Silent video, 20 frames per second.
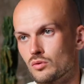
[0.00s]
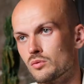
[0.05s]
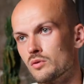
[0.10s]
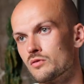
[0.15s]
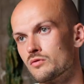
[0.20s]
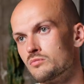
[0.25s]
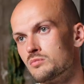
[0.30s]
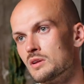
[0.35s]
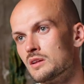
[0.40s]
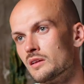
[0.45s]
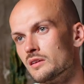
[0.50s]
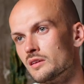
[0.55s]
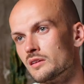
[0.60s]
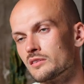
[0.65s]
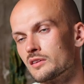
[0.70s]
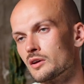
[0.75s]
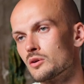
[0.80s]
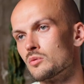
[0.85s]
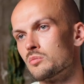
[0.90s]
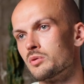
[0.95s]
we've built an
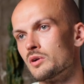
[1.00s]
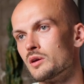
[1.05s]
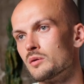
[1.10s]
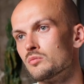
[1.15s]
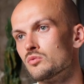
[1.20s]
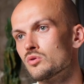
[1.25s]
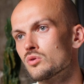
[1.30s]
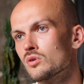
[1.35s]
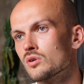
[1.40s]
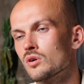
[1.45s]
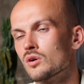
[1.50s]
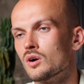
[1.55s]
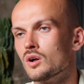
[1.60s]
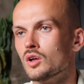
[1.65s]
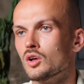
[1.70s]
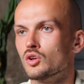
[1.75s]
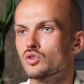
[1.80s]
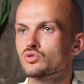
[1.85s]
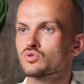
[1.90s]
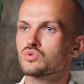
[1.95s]
entire playbook
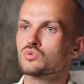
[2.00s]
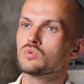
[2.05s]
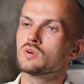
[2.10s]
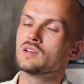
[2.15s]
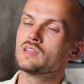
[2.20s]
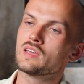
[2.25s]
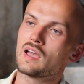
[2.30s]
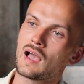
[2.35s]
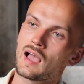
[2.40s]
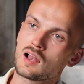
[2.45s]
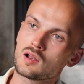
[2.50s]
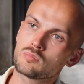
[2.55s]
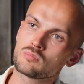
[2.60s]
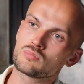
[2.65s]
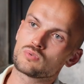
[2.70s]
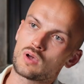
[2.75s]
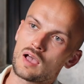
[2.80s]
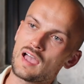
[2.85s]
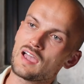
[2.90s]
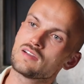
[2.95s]
to really help
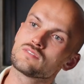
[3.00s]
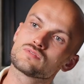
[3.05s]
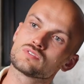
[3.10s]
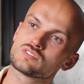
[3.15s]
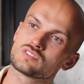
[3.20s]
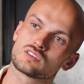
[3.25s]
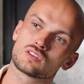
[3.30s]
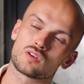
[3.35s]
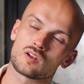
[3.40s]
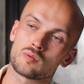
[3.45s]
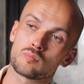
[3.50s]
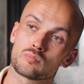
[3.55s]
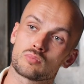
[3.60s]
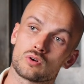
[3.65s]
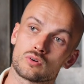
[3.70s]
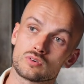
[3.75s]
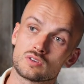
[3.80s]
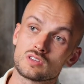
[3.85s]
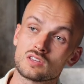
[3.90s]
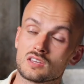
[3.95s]
every single
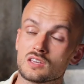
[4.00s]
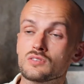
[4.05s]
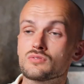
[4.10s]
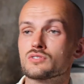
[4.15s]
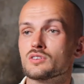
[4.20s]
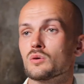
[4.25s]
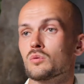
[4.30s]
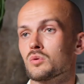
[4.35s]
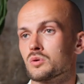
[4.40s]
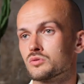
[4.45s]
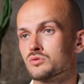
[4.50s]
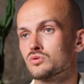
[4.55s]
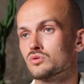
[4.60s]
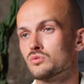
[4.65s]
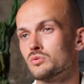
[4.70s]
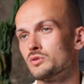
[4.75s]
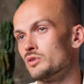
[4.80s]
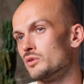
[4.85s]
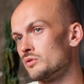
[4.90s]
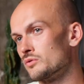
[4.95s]
employee, if they want to,
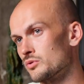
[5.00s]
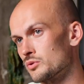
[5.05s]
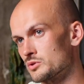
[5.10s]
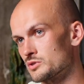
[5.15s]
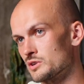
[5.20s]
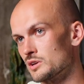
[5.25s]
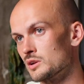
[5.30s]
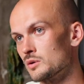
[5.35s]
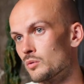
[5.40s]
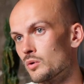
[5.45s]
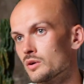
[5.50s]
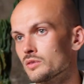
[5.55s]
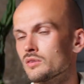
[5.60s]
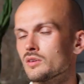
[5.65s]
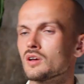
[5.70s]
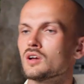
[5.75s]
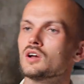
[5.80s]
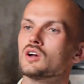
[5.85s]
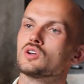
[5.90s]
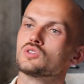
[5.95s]
we don't force anyone,
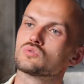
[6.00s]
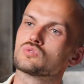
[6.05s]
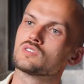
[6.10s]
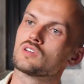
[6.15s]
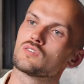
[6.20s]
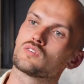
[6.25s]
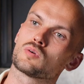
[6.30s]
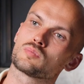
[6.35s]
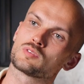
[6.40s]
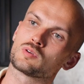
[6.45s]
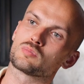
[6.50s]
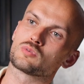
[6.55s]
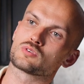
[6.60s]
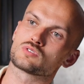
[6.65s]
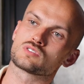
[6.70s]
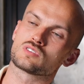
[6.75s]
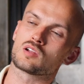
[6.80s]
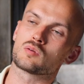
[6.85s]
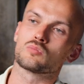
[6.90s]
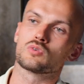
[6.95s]
to develop their
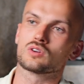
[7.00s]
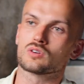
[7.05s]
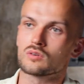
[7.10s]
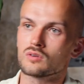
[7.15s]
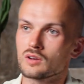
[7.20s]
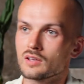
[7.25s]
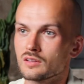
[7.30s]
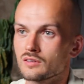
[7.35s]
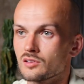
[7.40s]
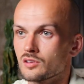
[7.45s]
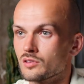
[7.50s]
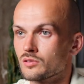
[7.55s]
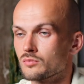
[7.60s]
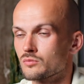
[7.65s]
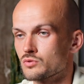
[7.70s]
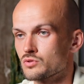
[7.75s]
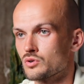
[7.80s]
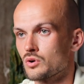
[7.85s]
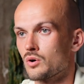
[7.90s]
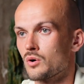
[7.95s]
personal brand on LinkedIn.
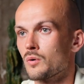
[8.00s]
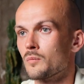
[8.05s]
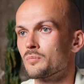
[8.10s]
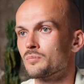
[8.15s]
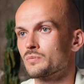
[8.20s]
So